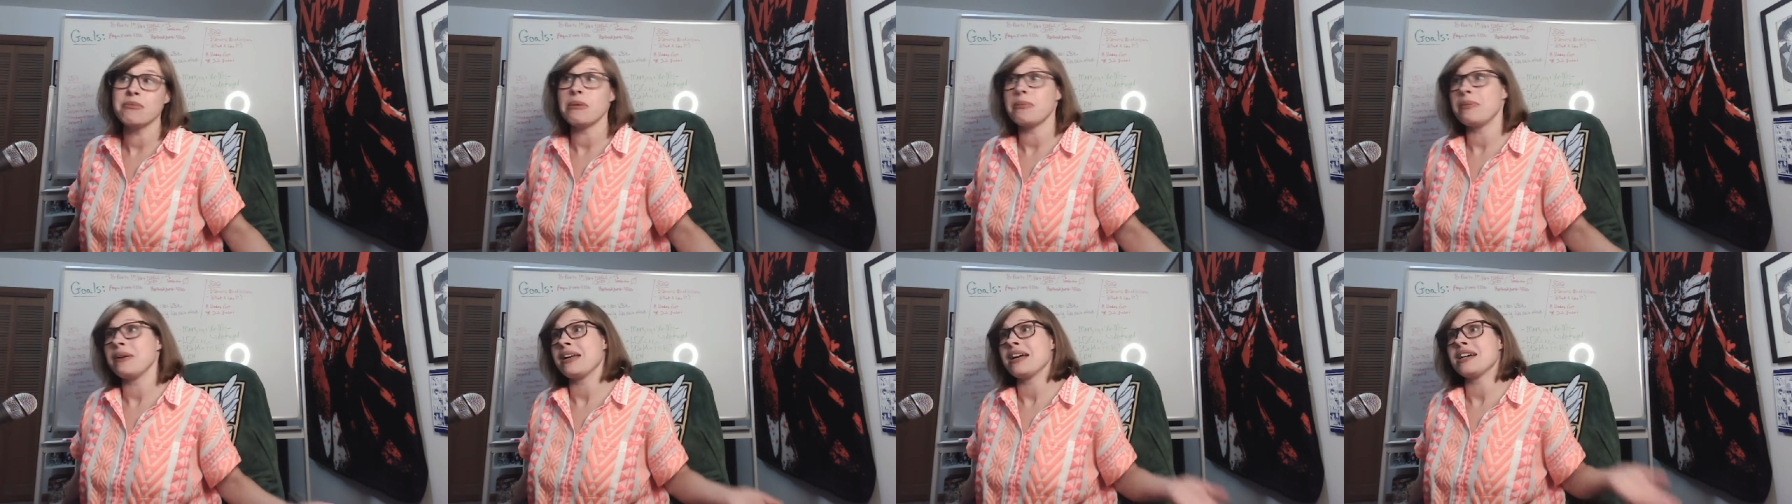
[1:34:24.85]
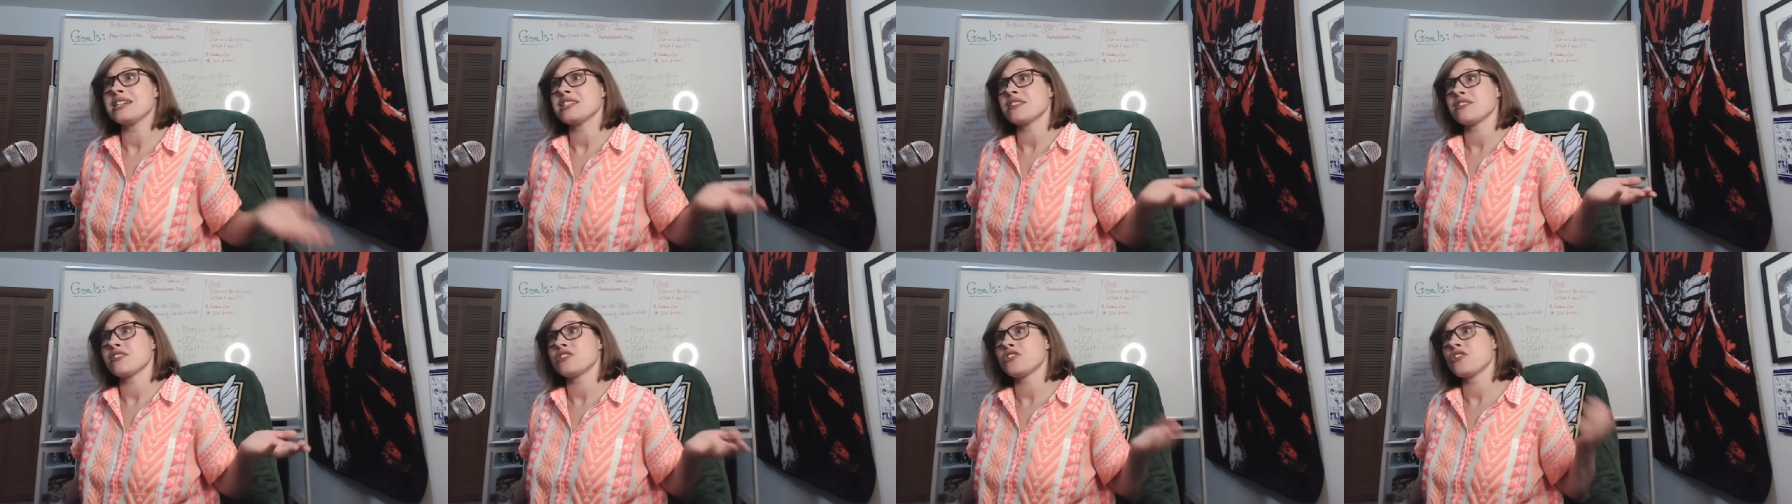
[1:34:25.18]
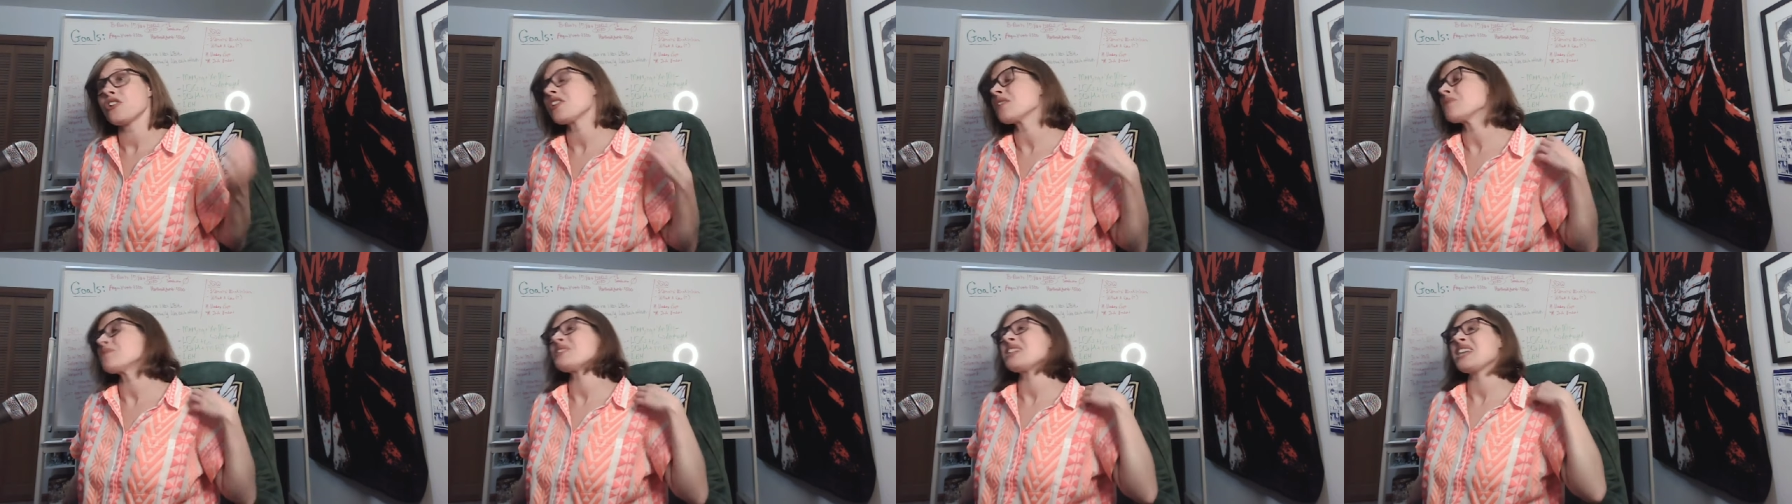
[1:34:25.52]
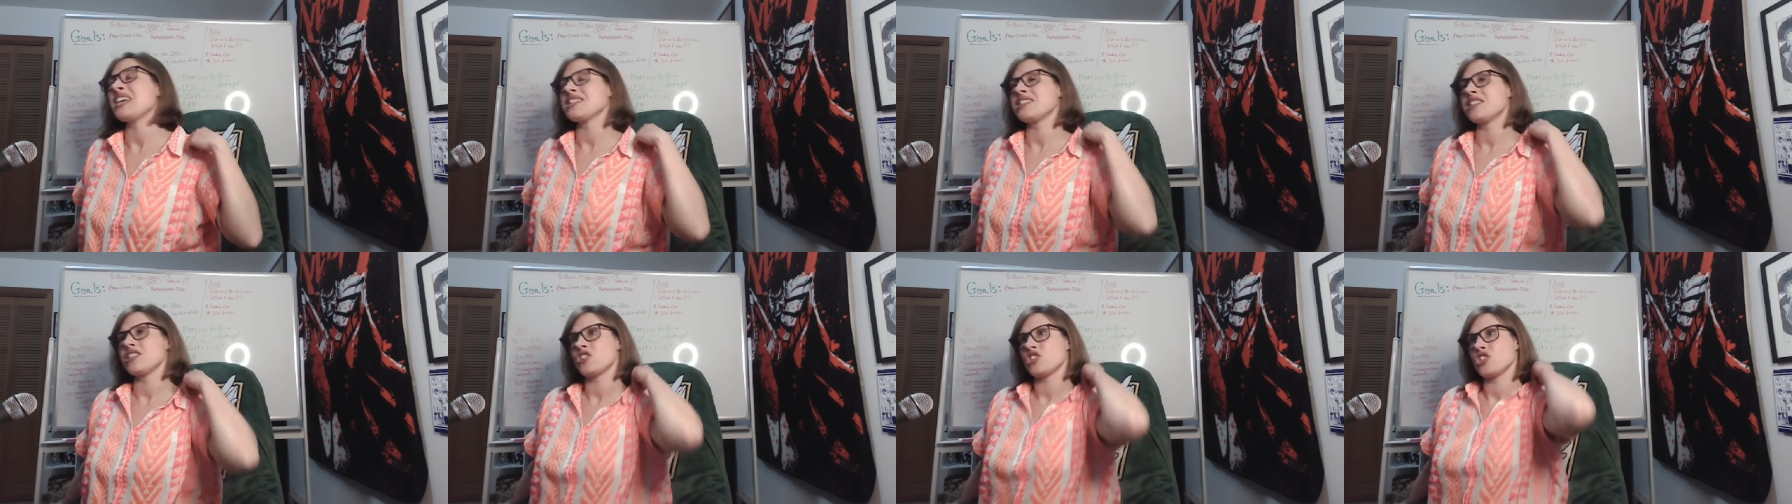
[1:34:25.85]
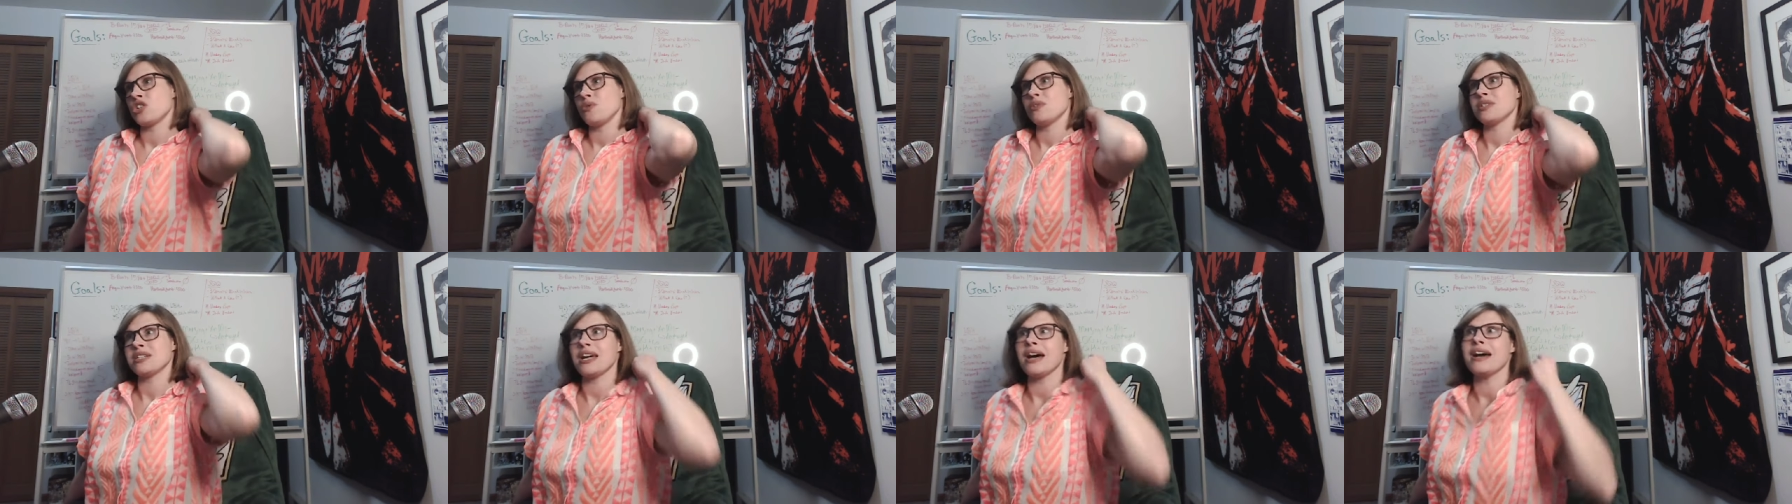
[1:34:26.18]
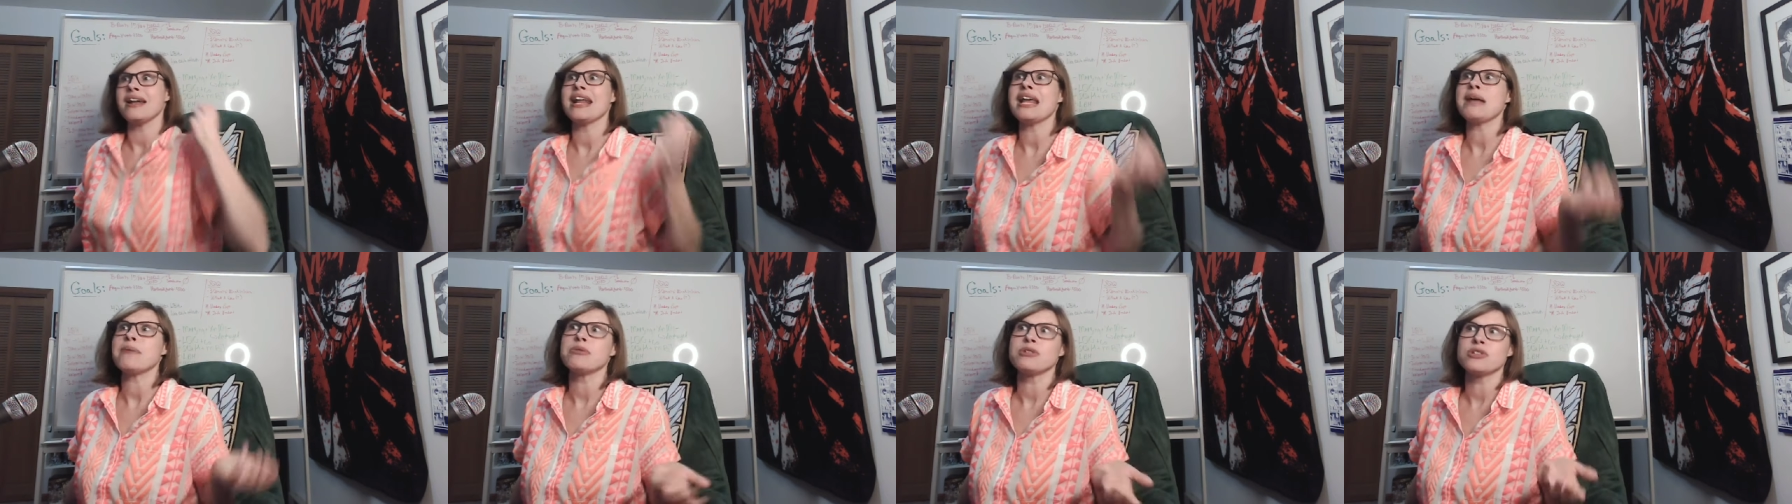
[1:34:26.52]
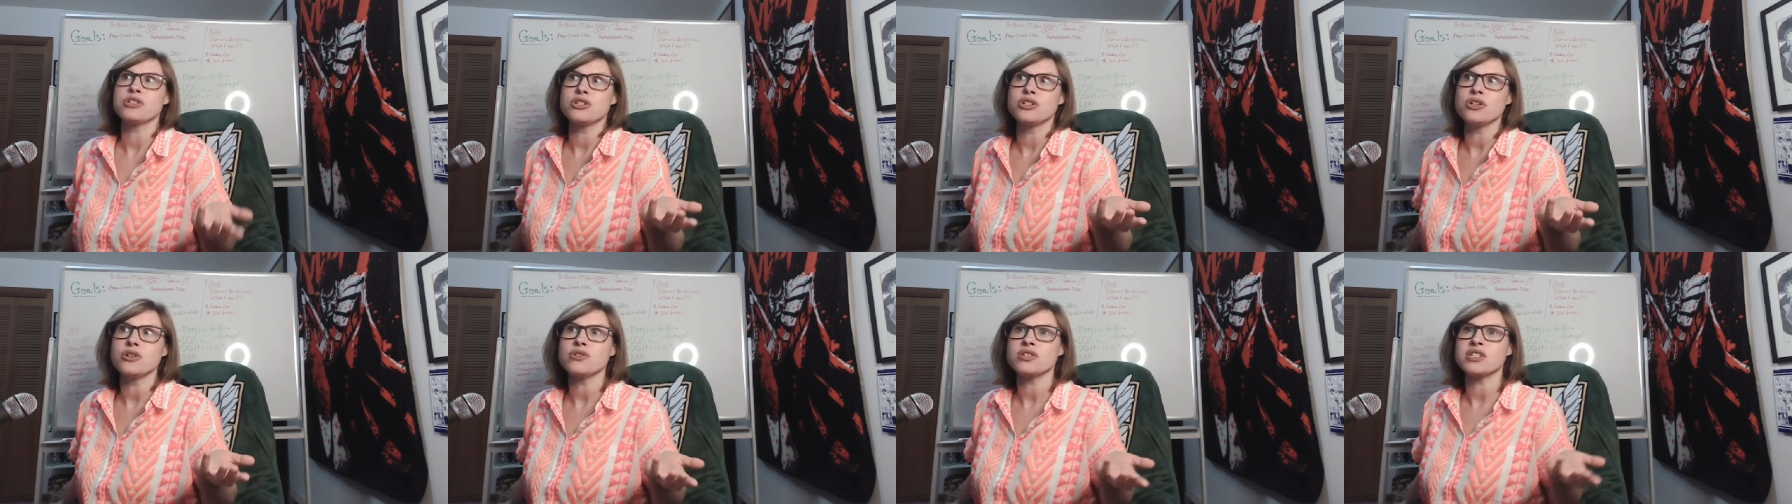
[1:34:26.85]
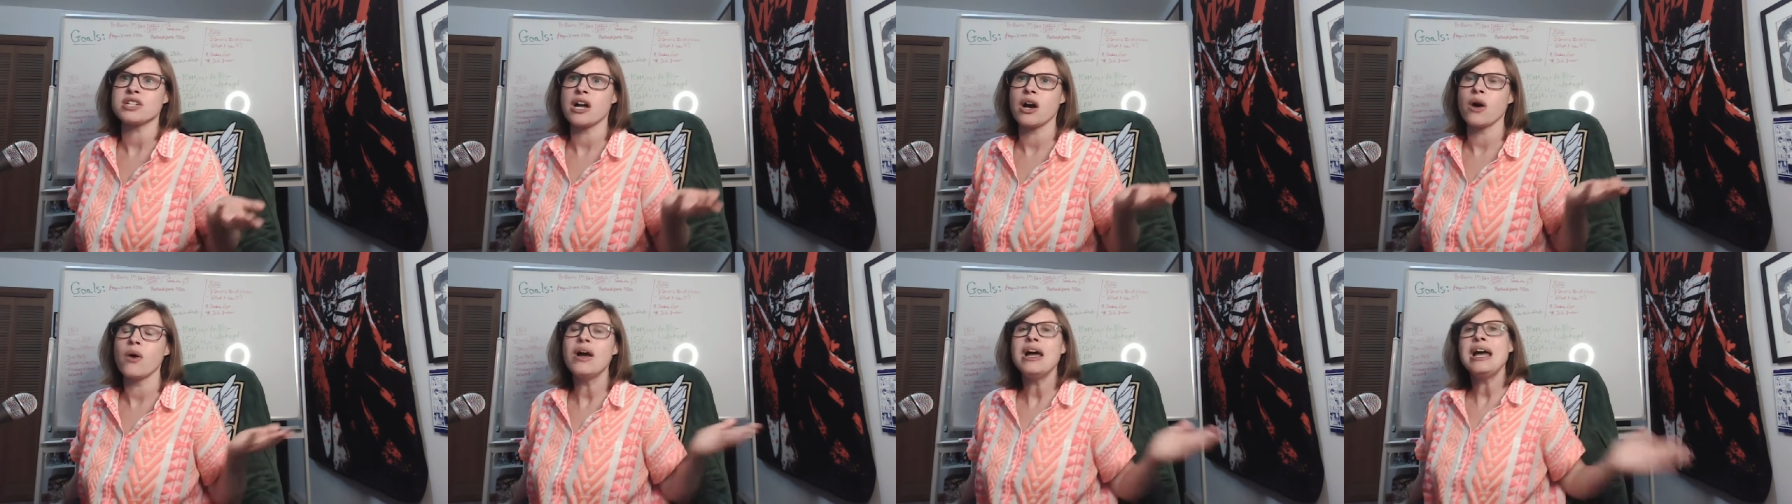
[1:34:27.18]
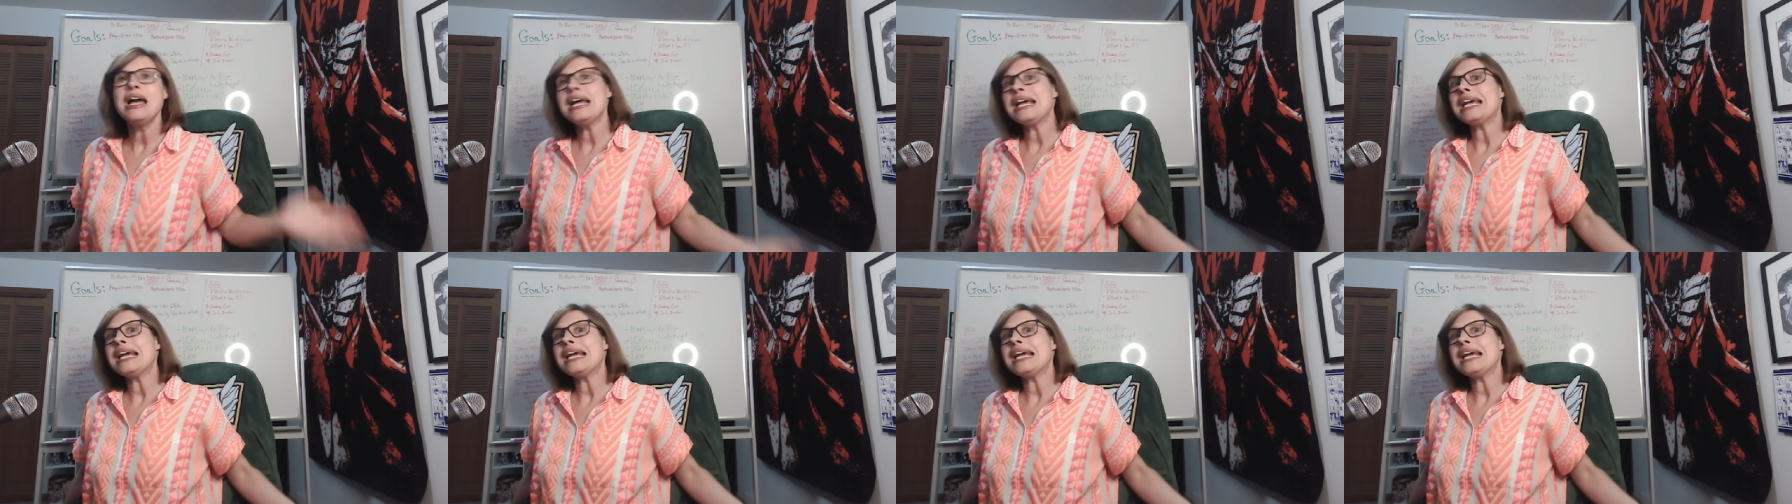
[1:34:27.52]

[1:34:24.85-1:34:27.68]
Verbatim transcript: but because of the circumstances, she was unable to do so.